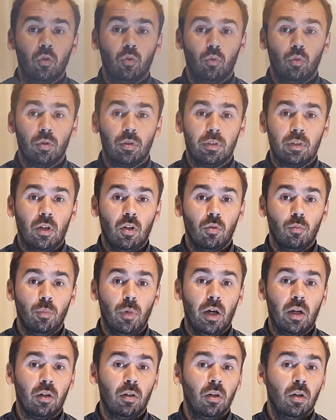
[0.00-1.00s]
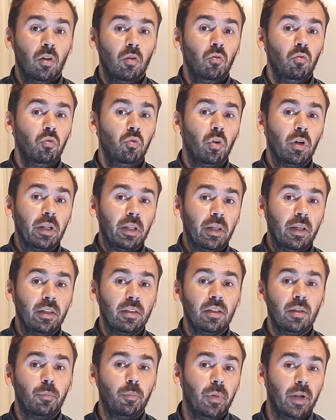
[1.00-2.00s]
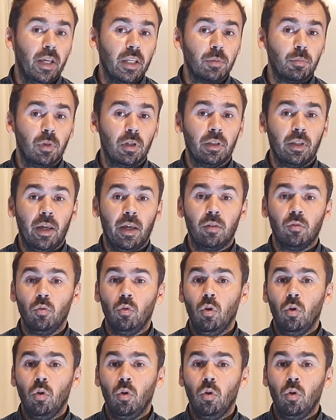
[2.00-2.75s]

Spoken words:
to soundbar for easy placement and